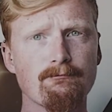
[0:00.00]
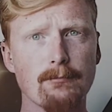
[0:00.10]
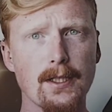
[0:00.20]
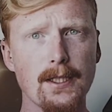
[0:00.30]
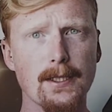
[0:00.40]

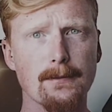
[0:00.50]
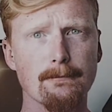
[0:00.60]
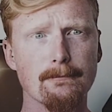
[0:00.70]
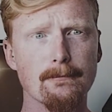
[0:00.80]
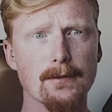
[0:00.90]

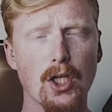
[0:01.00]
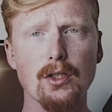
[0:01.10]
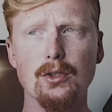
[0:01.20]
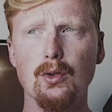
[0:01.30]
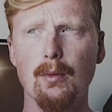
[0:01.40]
It's
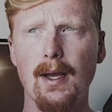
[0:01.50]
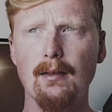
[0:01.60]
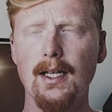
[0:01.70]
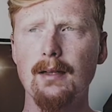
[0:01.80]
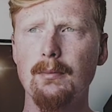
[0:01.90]
hard to talk about
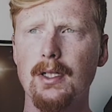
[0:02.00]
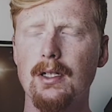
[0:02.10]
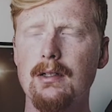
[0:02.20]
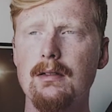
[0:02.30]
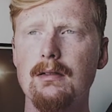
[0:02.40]
that
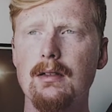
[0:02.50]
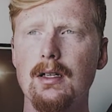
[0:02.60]
because